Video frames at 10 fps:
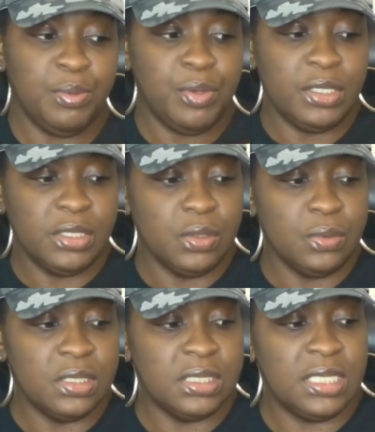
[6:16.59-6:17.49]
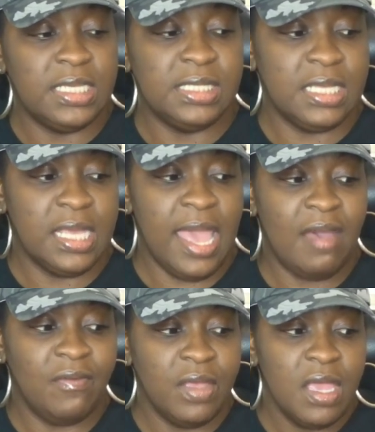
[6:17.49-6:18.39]
pretty soon because they said they
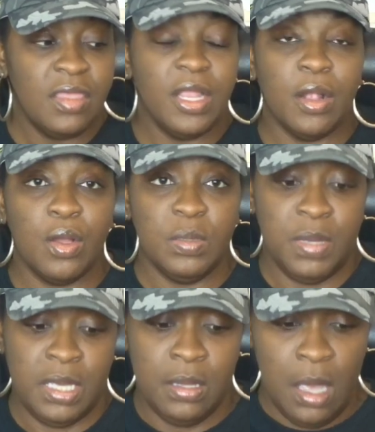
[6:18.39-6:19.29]
have, they're going to be,